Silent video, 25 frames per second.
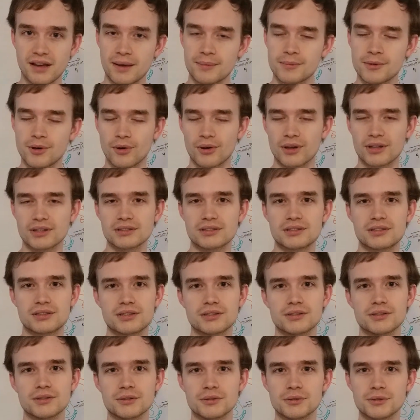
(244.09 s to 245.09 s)
I'm going
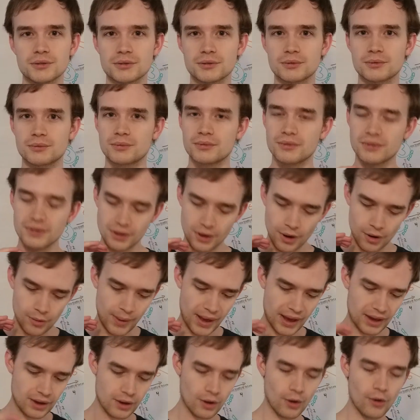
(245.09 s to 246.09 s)
to go
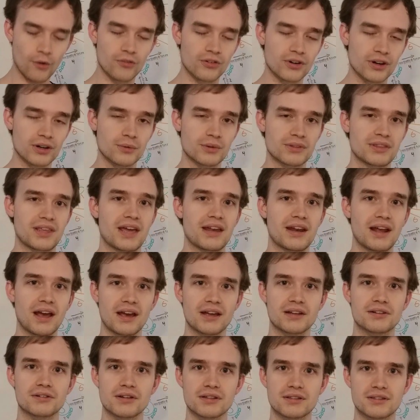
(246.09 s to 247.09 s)
back over it with that
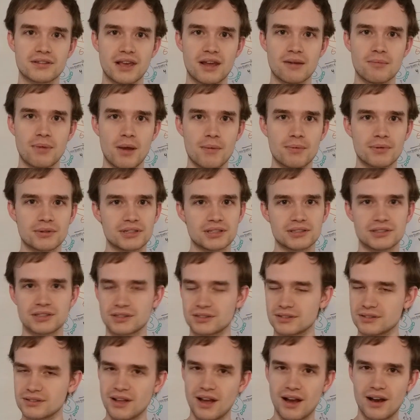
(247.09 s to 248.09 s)
high grit sandpaper to
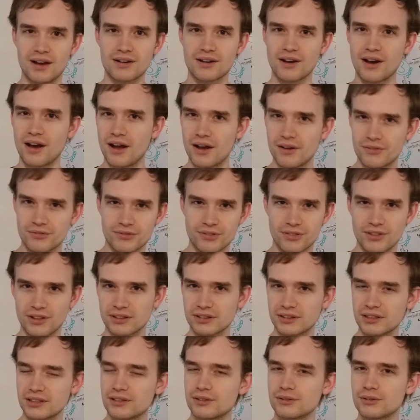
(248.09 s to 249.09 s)
just knock off the
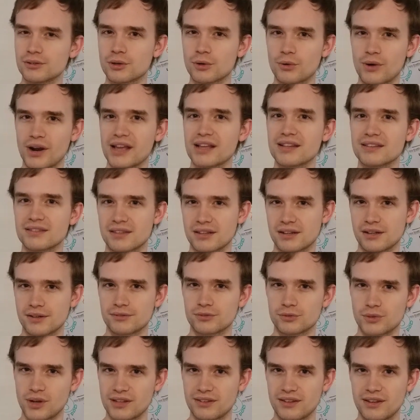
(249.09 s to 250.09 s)
little grains that have
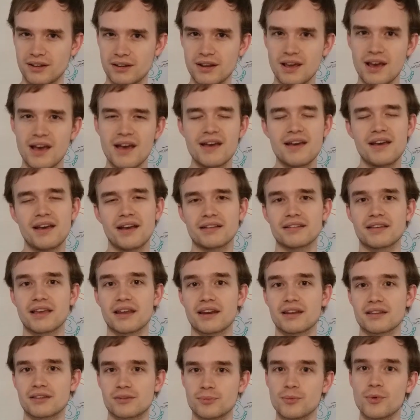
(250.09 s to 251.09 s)
risen and get
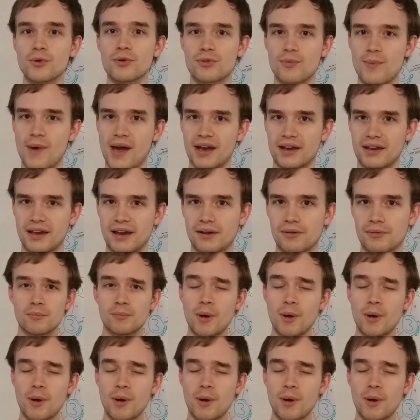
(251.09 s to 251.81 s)
it smoothed back out.